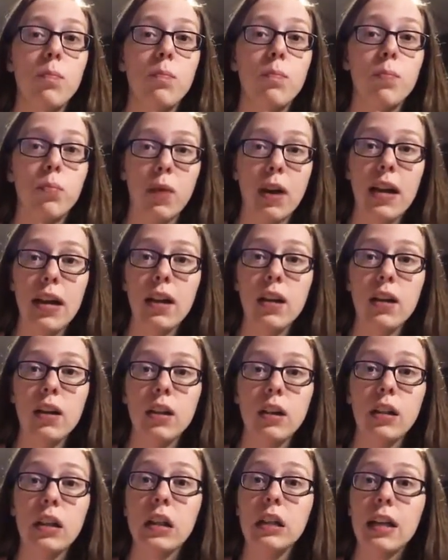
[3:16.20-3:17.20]
bring
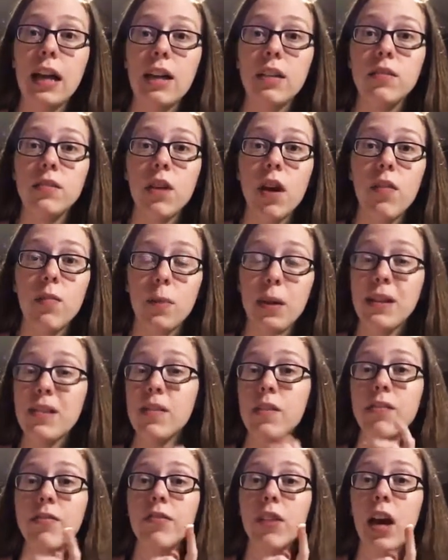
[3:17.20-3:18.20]
like a lot of stuff because of
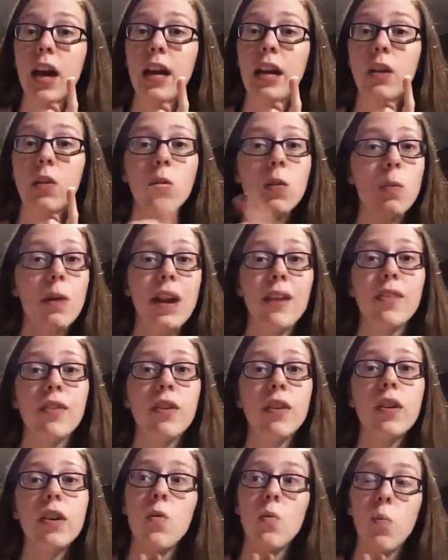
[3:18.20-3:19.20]
the flight or
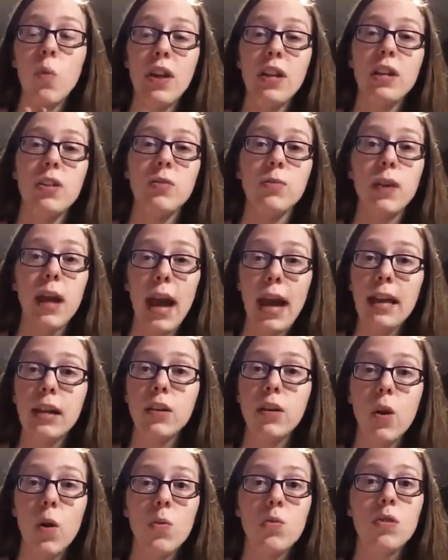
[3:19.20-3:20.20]
whatever, when you can
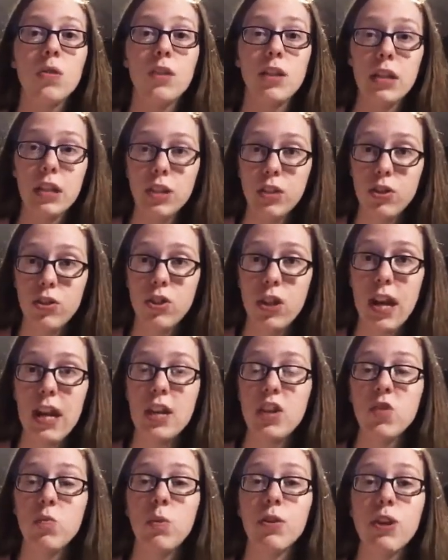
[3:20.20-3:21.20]
go to the
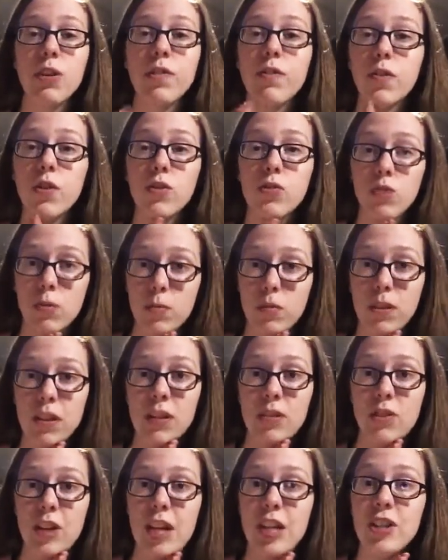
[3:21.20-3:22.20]
exchange, when your first trip to the
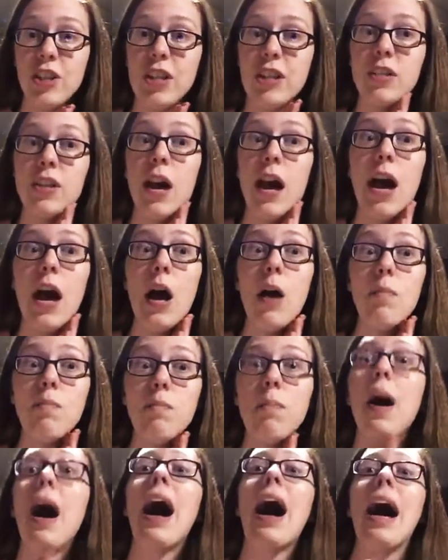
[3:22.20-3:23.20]
exchange is,
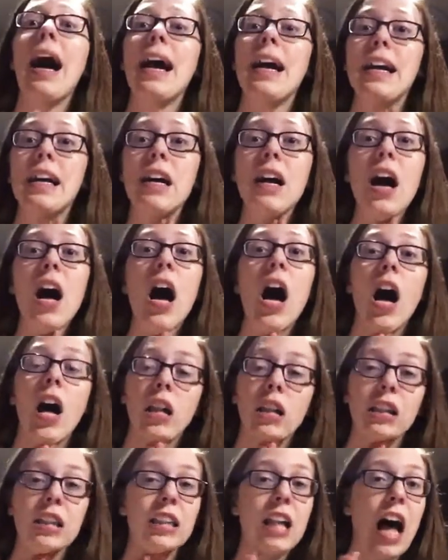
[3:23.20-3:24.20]
buy
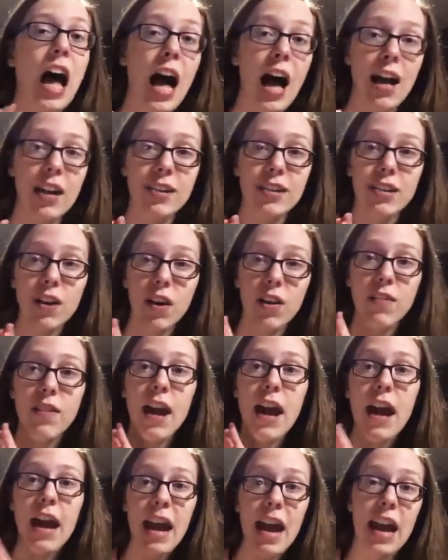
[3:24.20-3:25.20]
a lot of
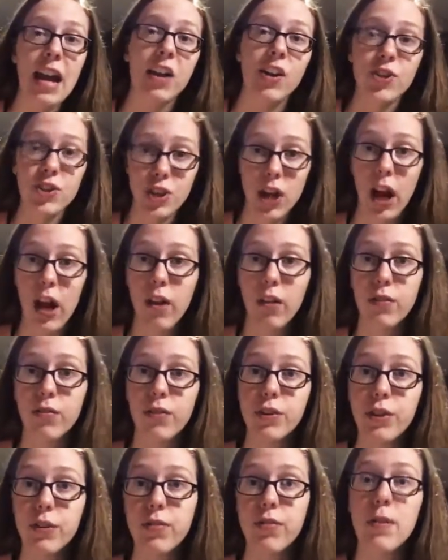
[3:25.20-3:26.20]
hair gel
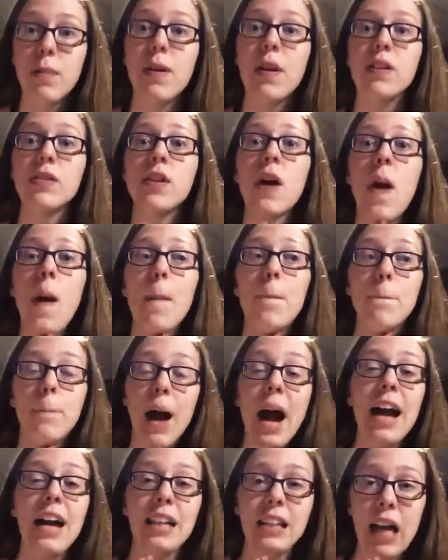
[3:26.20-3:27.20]
for you females.
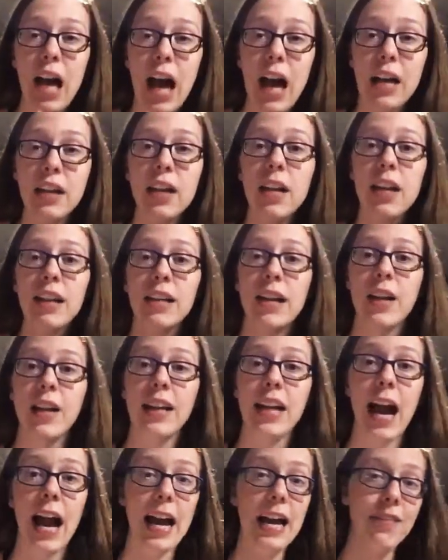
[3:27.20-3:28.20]
Buy a lot. Now,
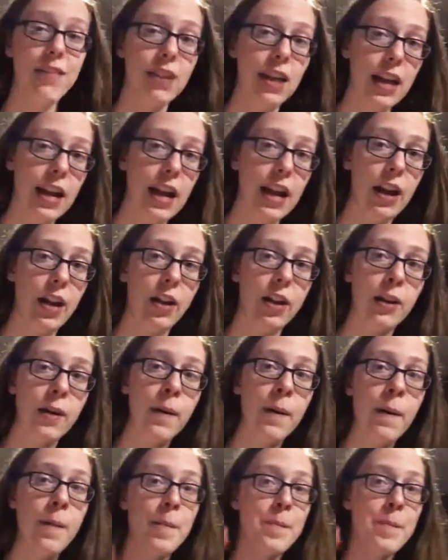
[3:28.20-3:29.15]
like, I have a lot of hair,